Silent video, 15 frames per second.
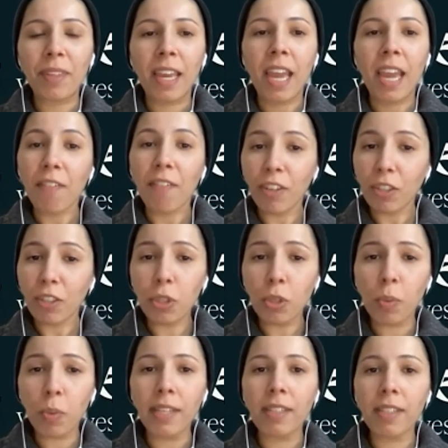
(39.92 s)
Every 2
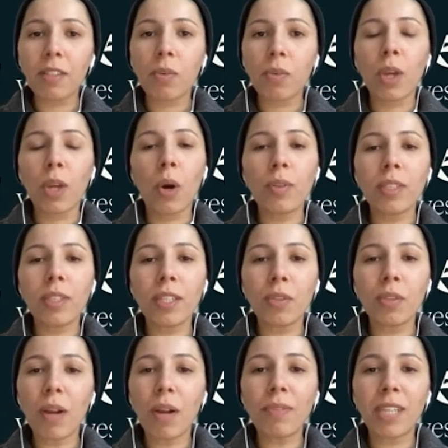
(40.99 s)
weeks, we host
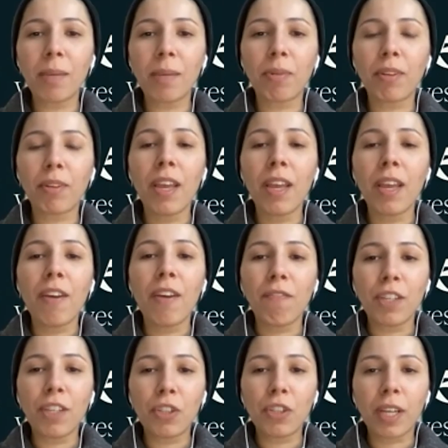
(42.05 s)
this roundtable
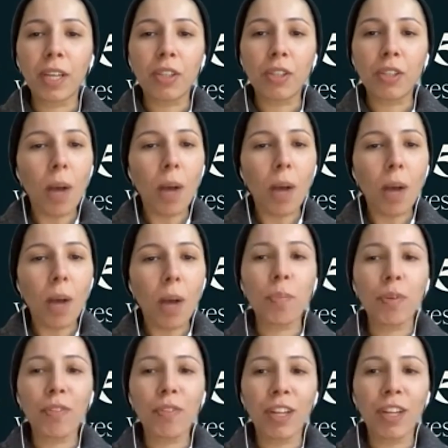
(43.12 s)
featuring a top
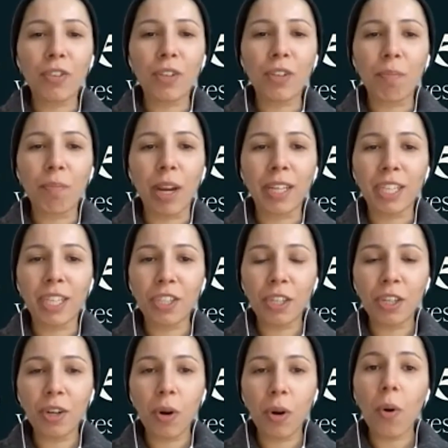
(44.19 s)
corporate venturing
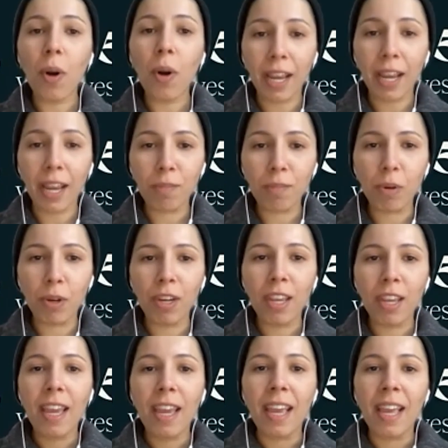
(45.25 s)
practitioner or expert
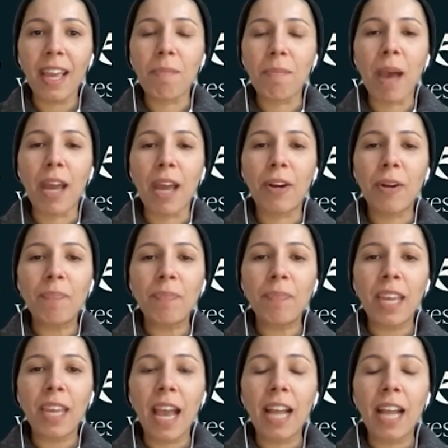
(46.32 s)
in the matter
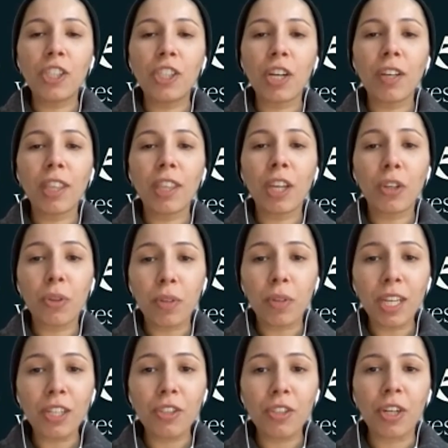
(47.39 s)
and sharing their
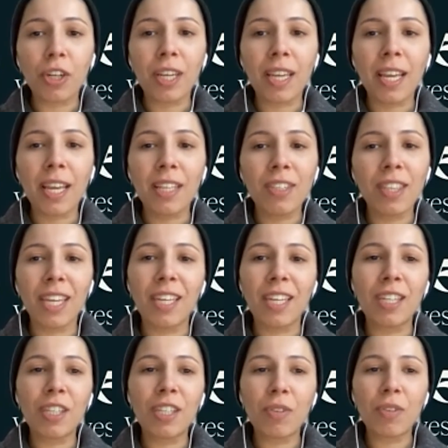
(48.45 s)
unique journey into the
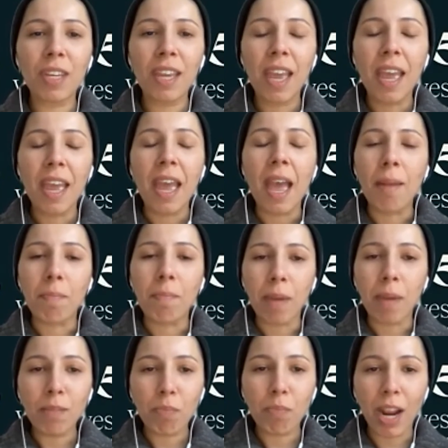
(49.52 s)
industry and
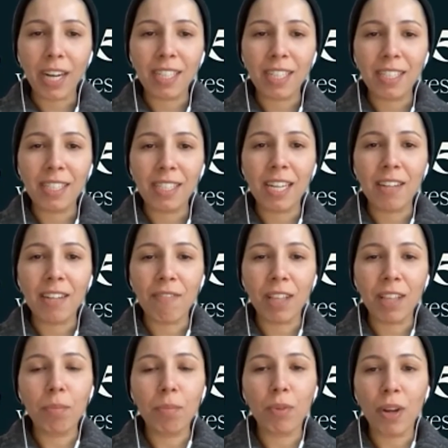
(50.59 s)
best practices they
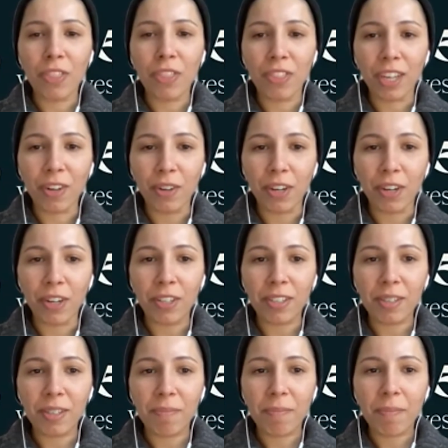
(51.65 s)
developed throughout their
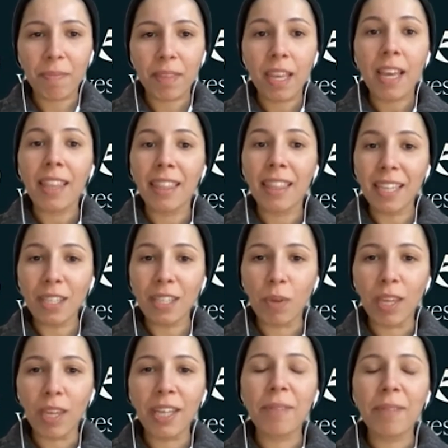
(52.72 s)
careers. This
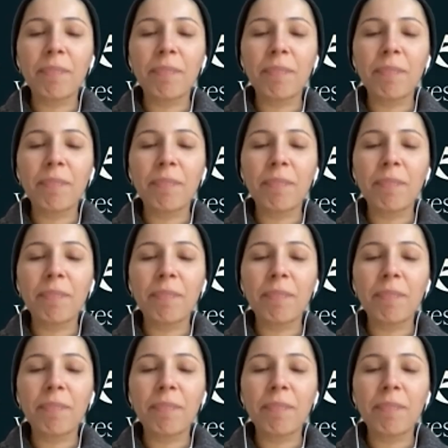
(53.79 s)
week,